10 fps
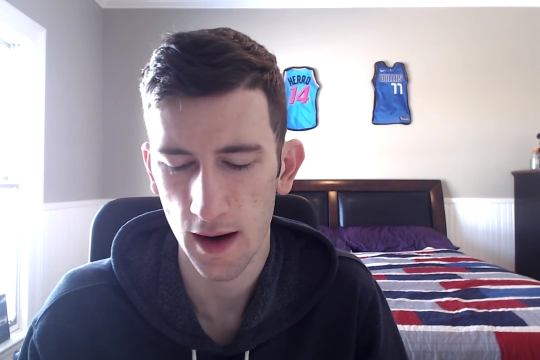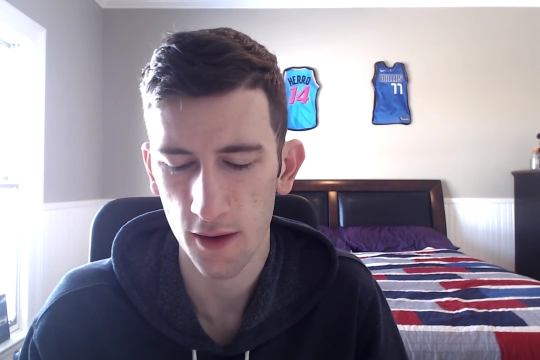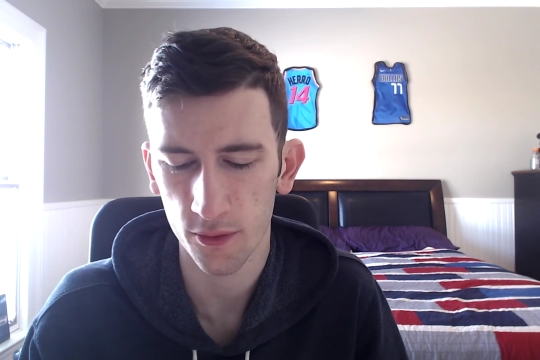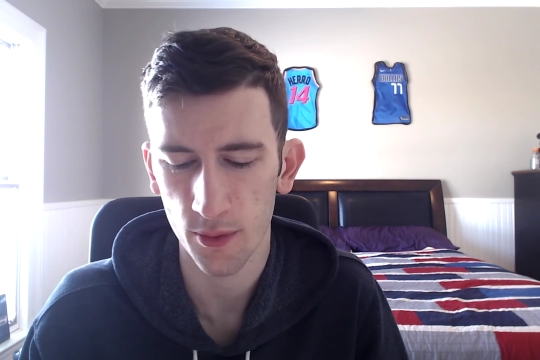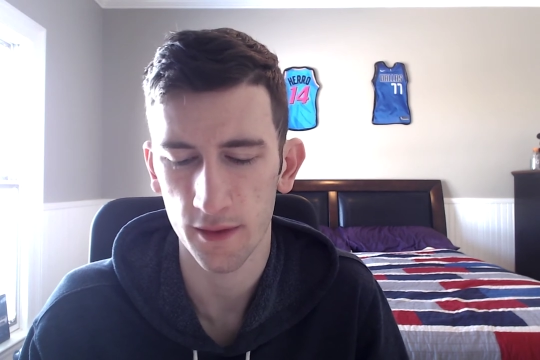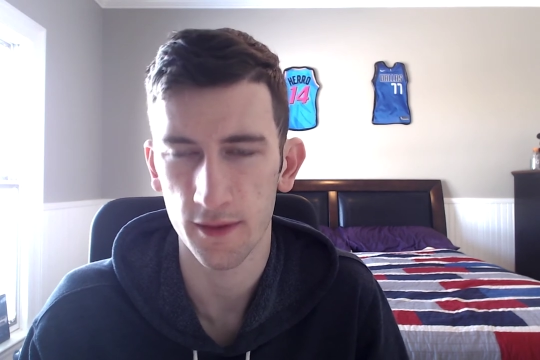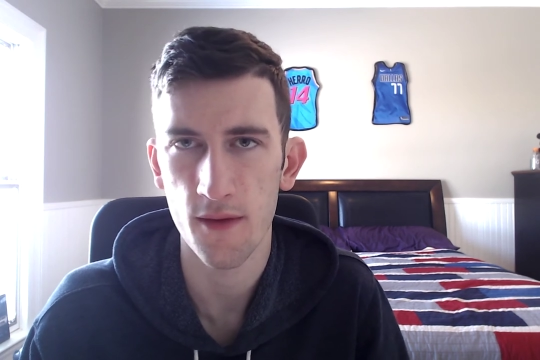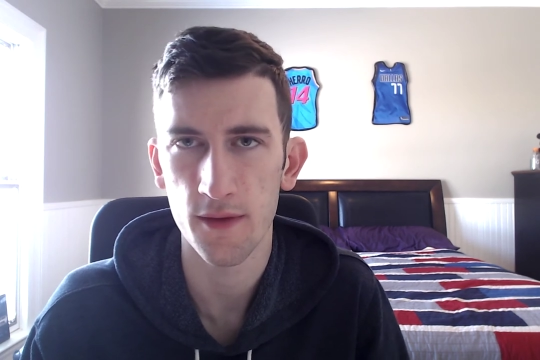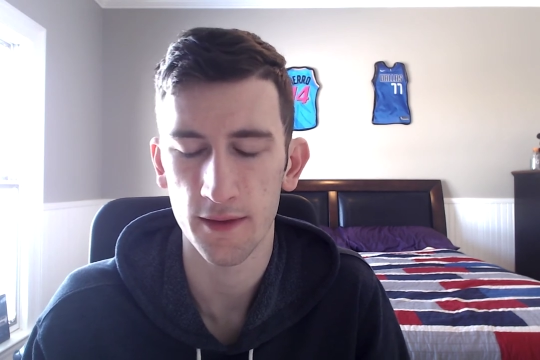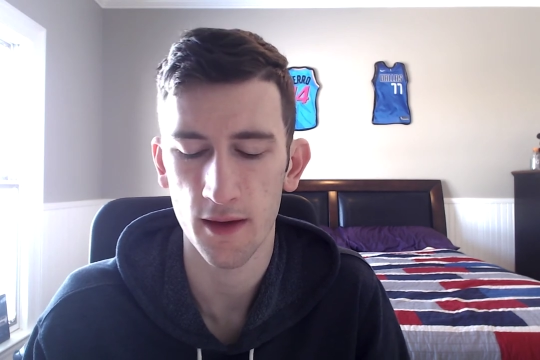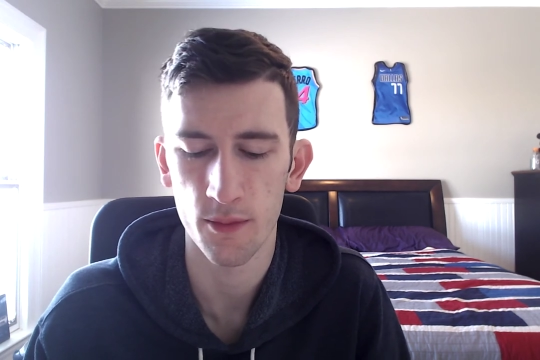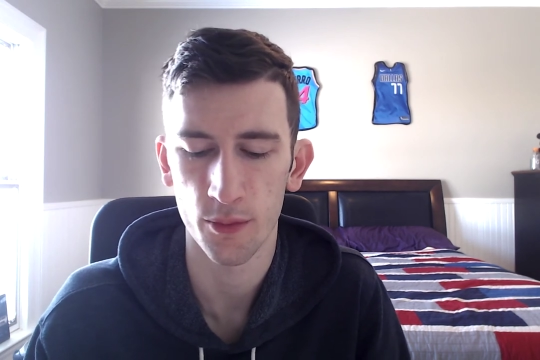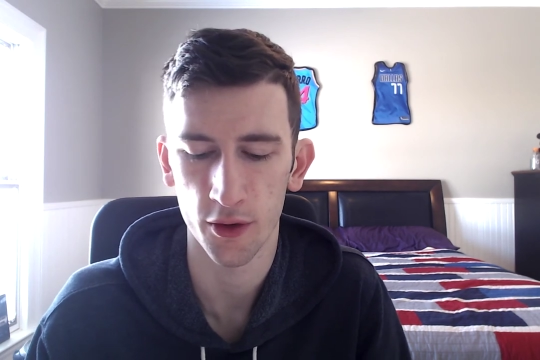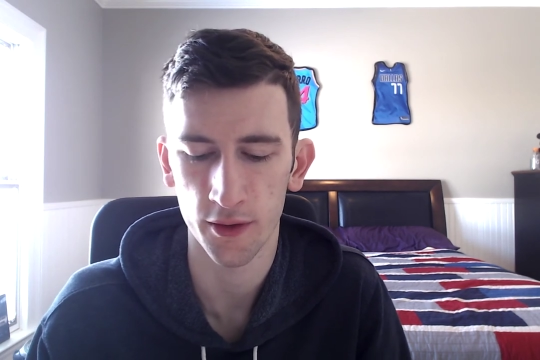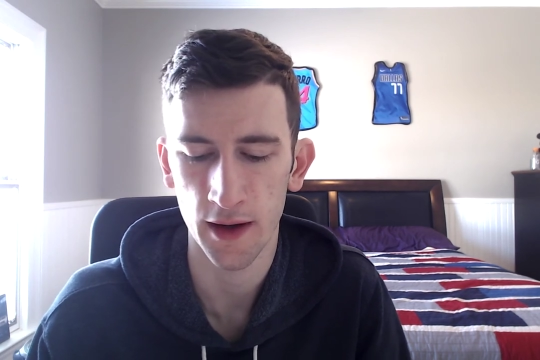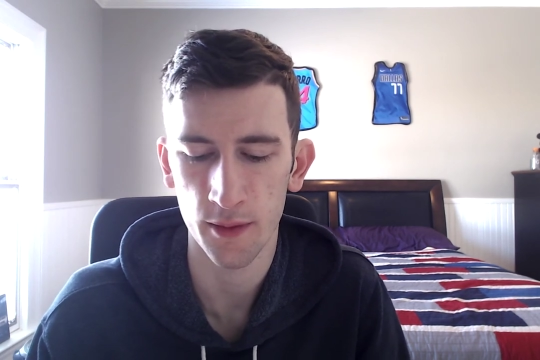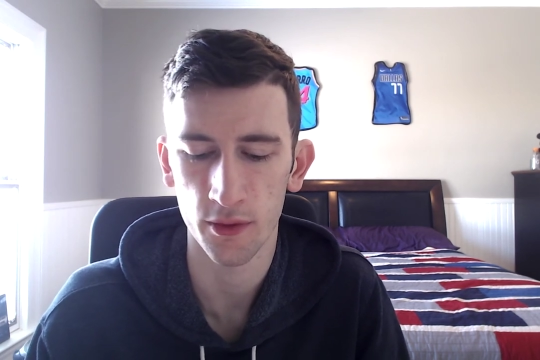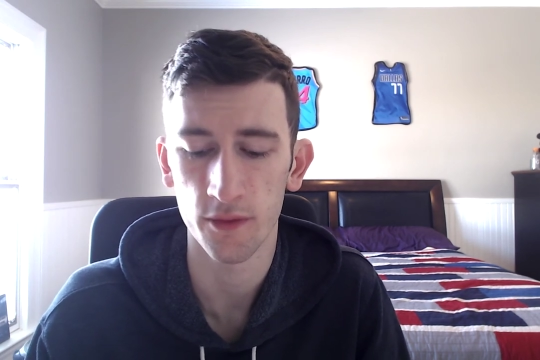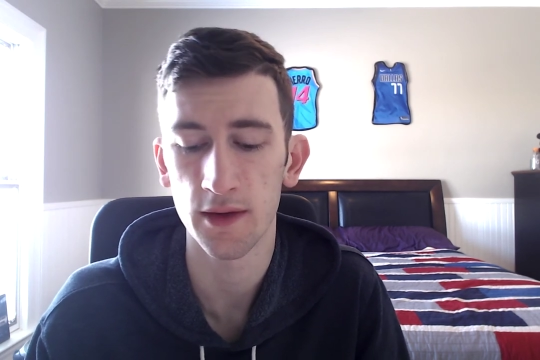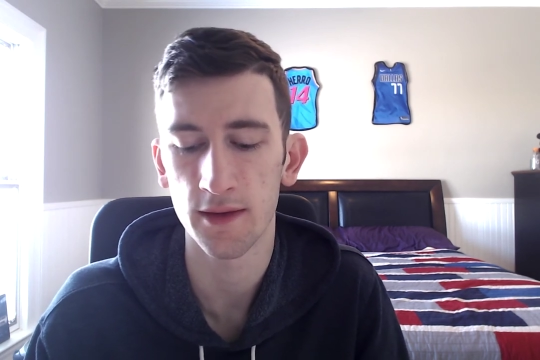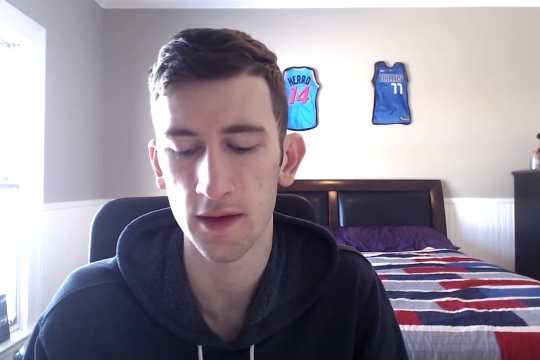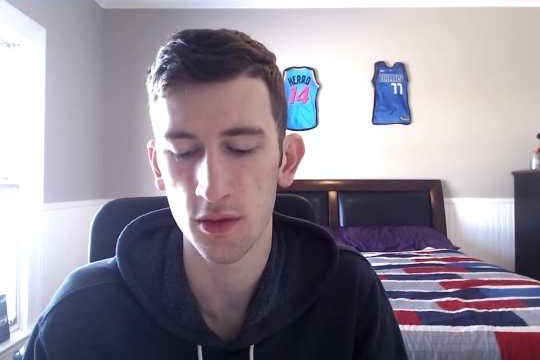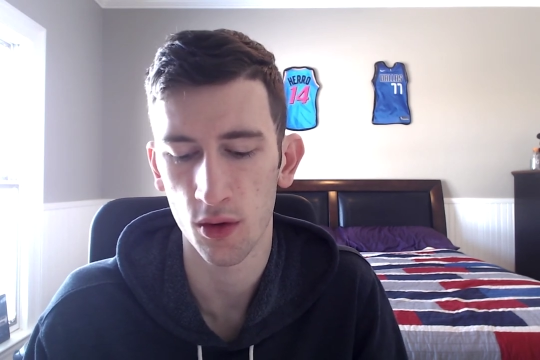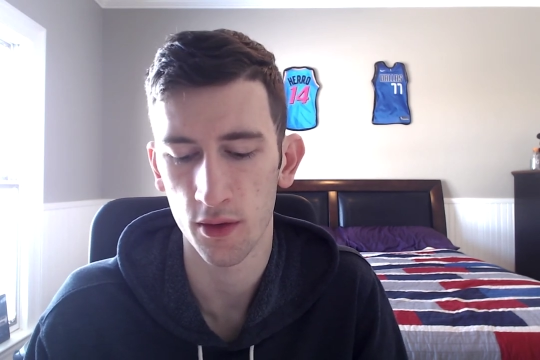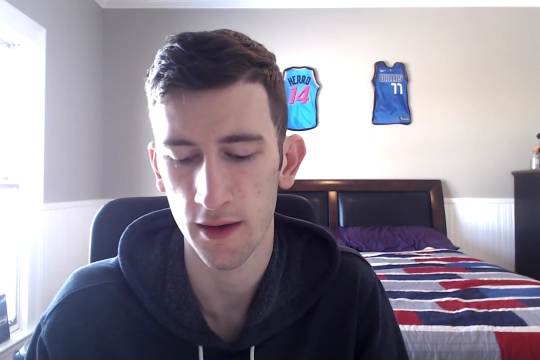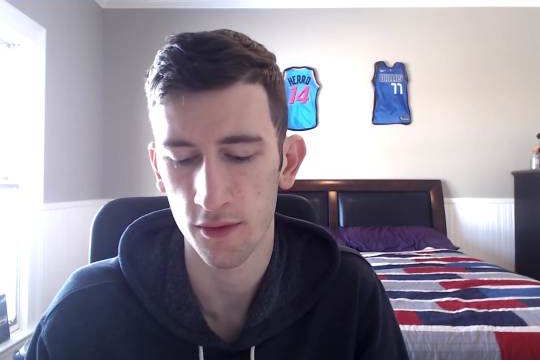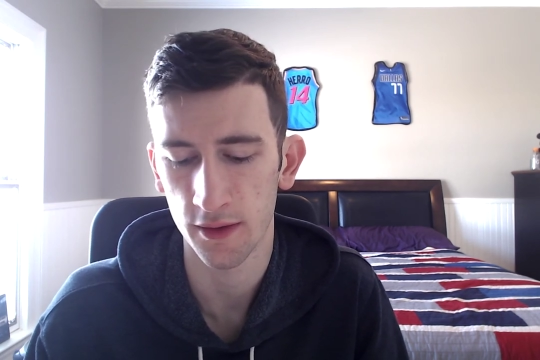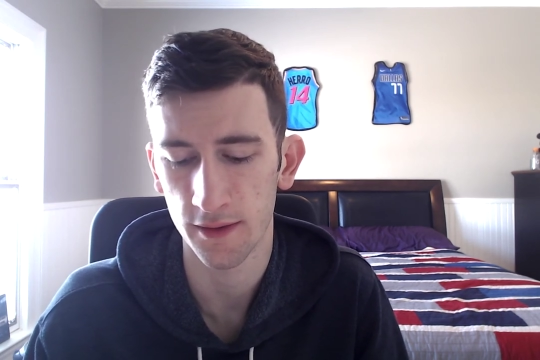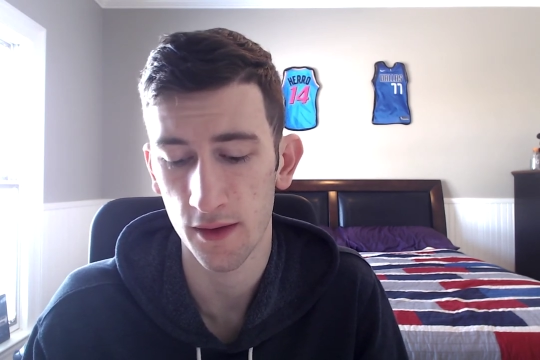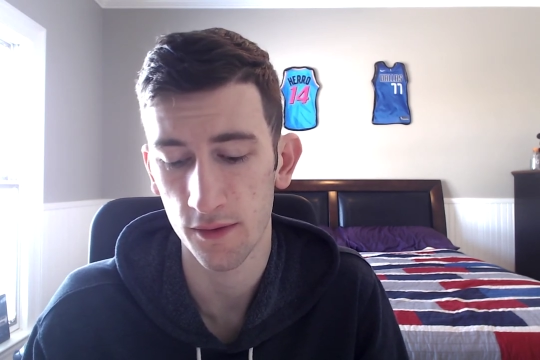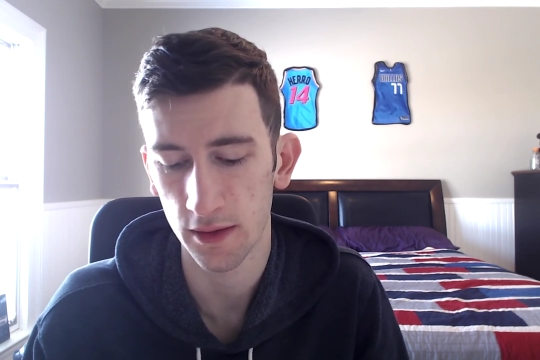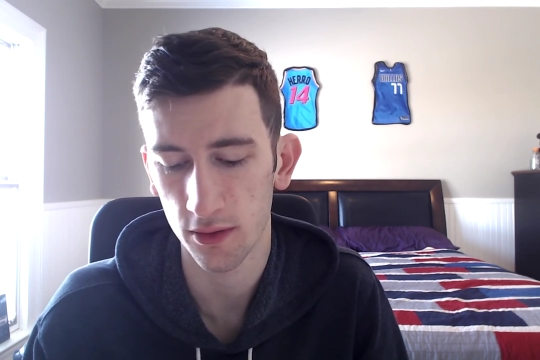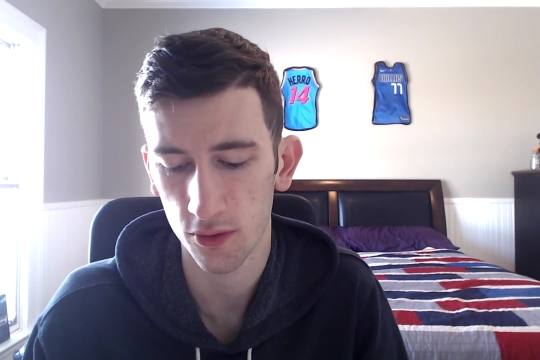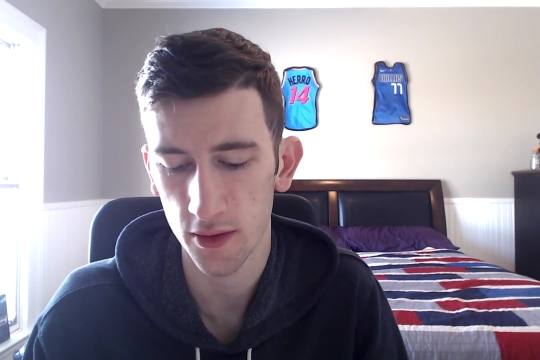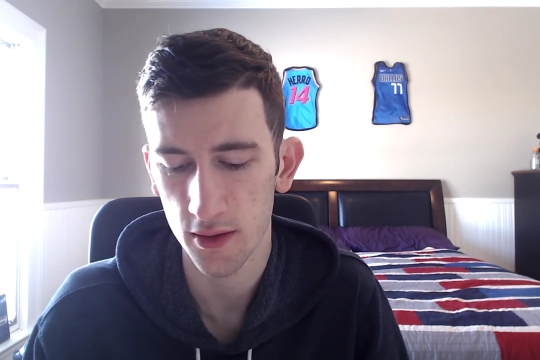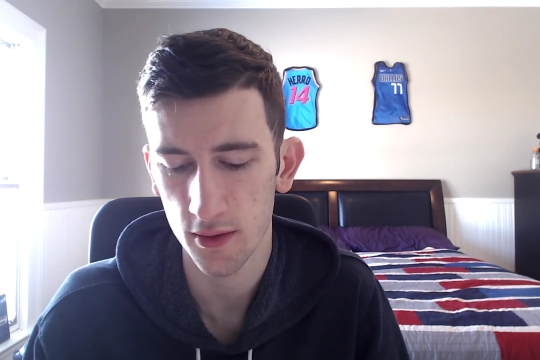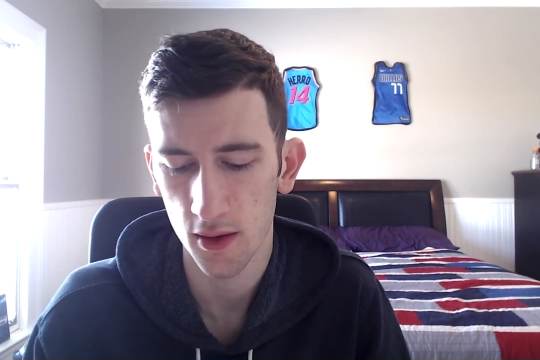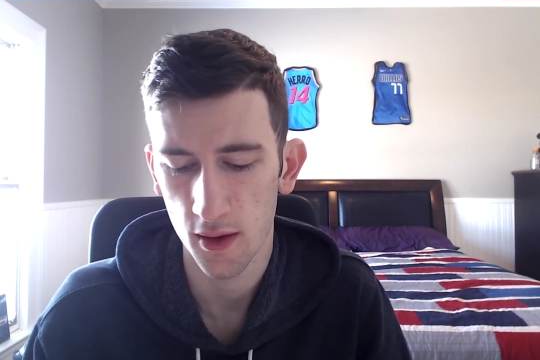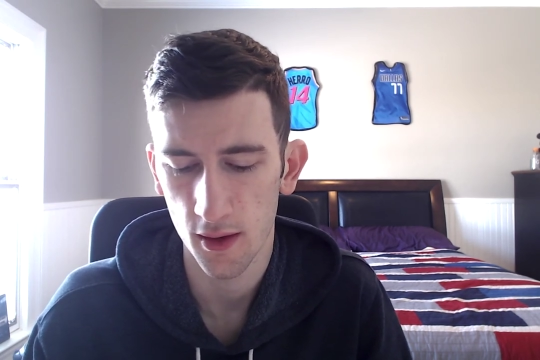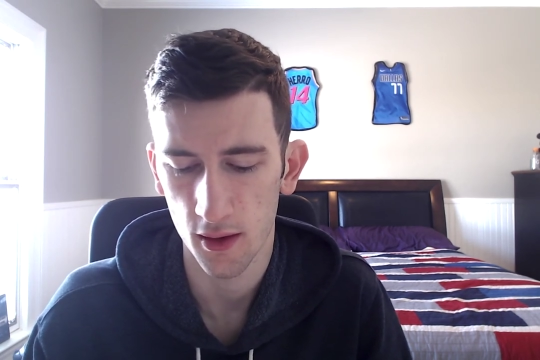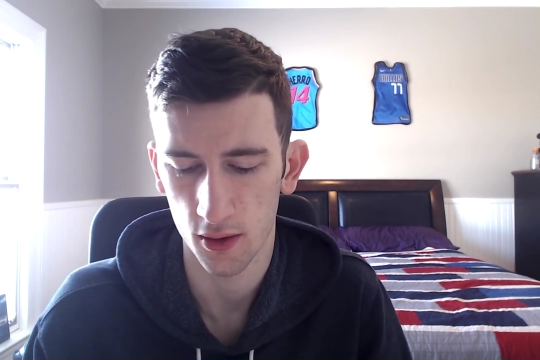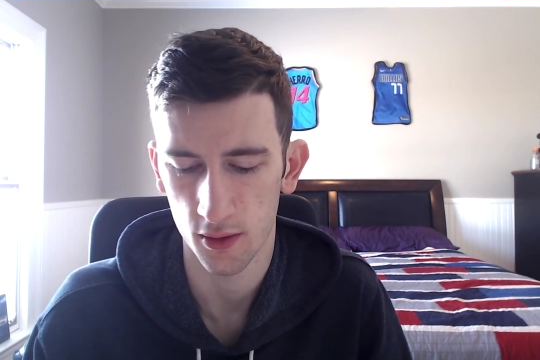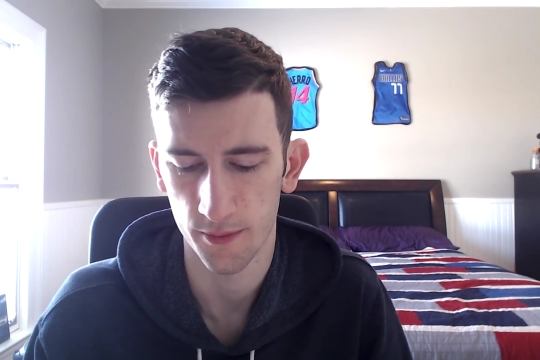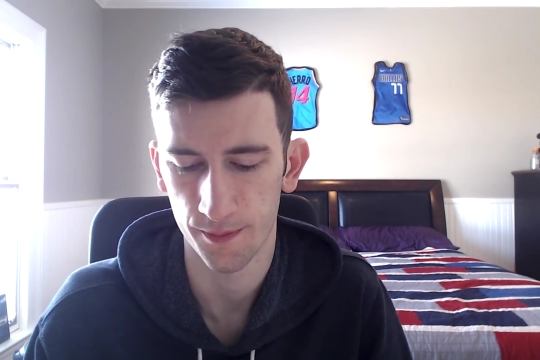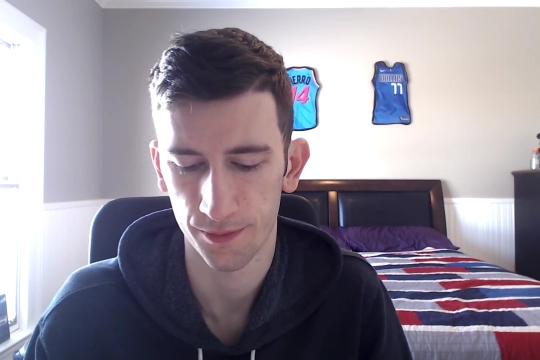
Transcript: Average about 77 per game, with VCU only averaging 73. Um,